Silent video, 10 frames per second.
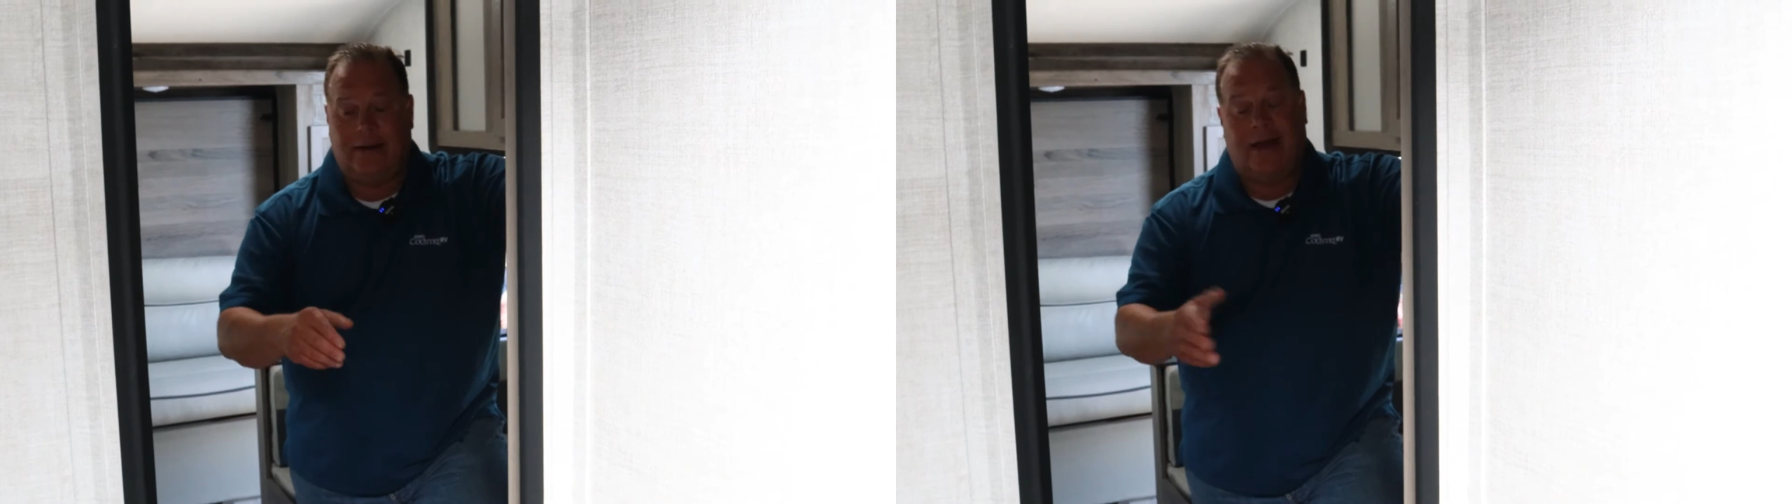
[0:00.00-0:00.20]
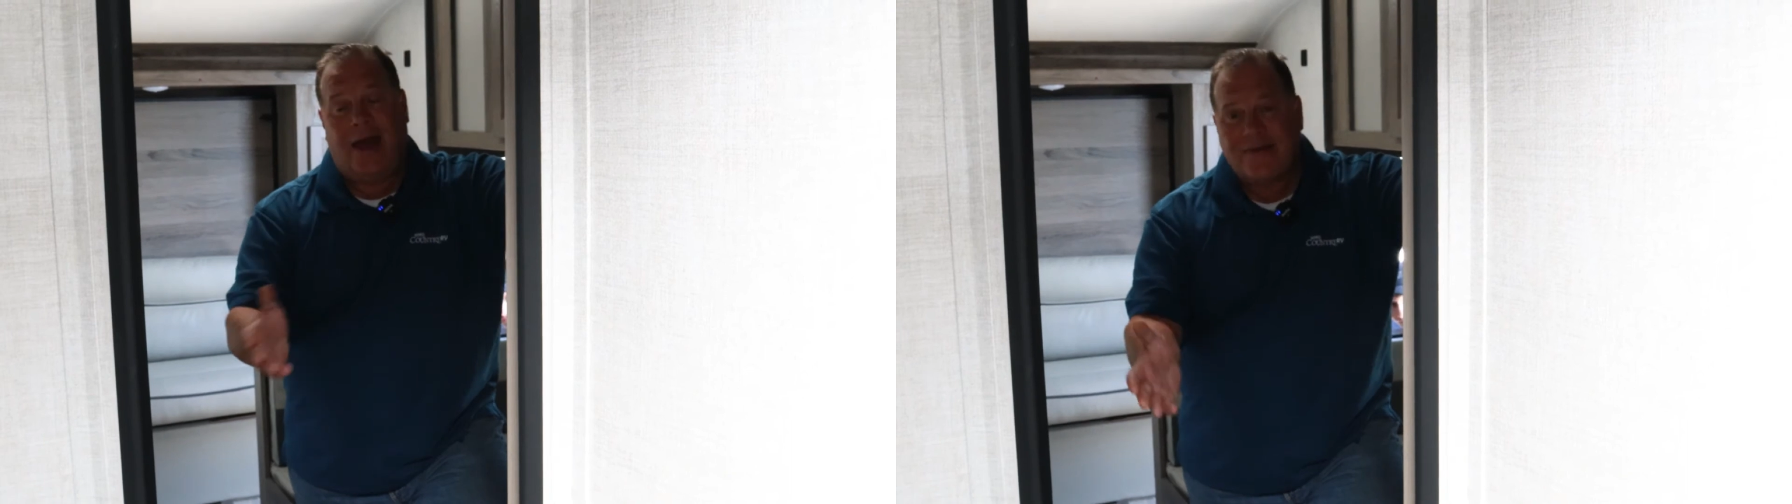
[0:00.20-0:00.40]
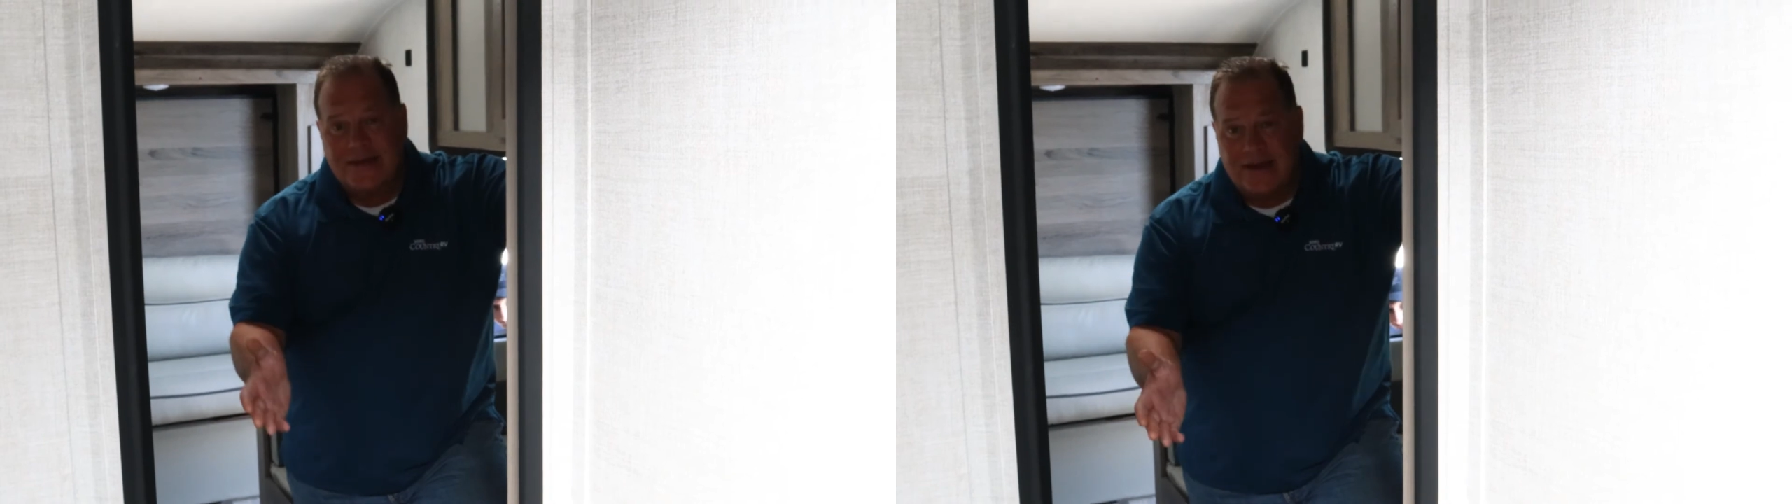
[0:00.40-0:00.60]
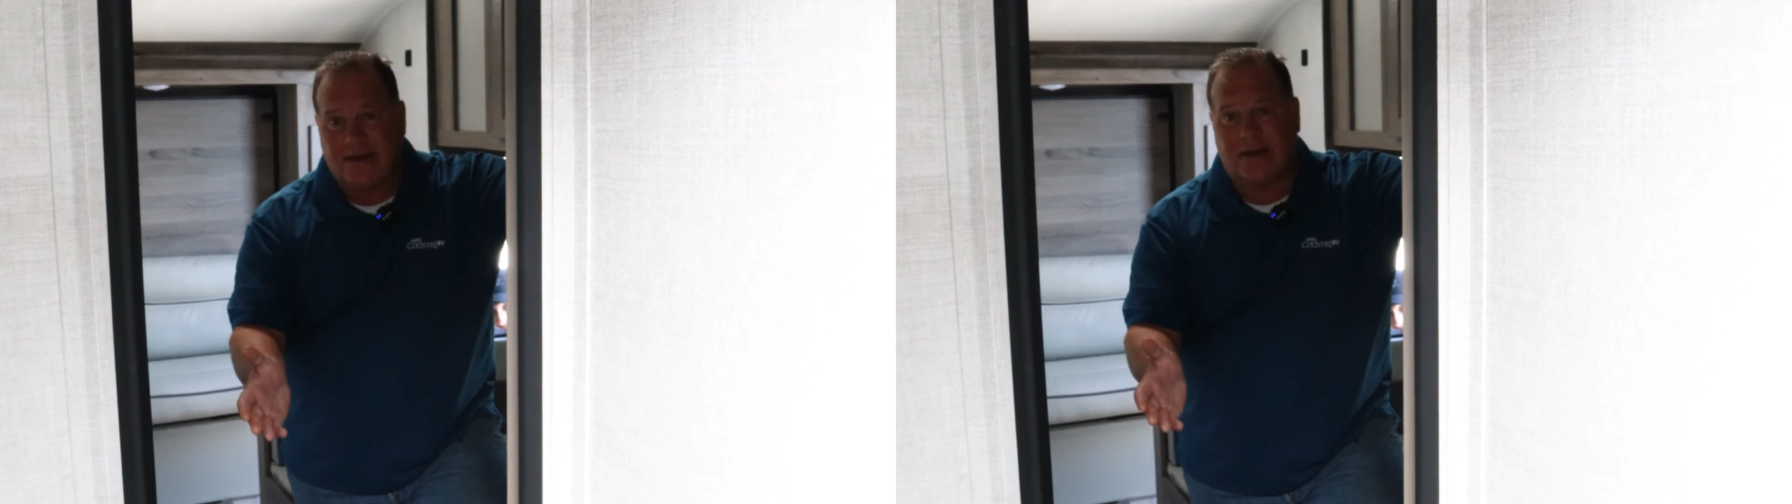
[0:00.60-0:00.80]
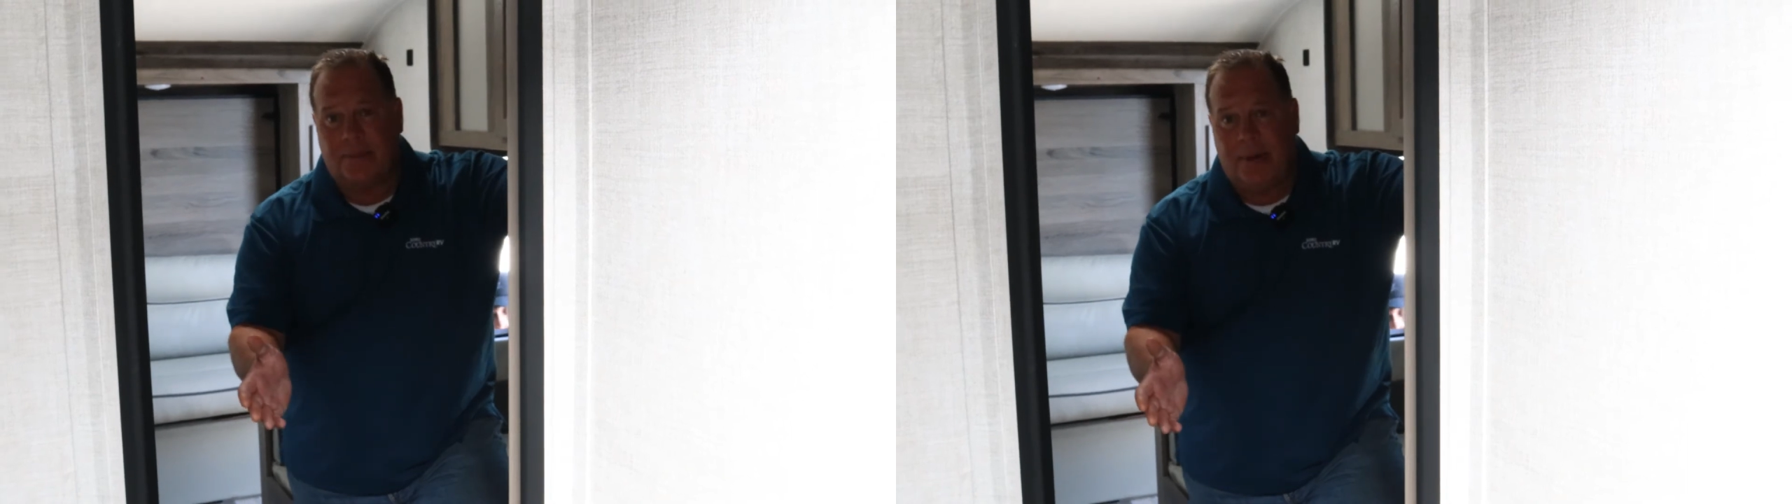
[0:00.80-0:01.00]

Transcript: you have a sink in the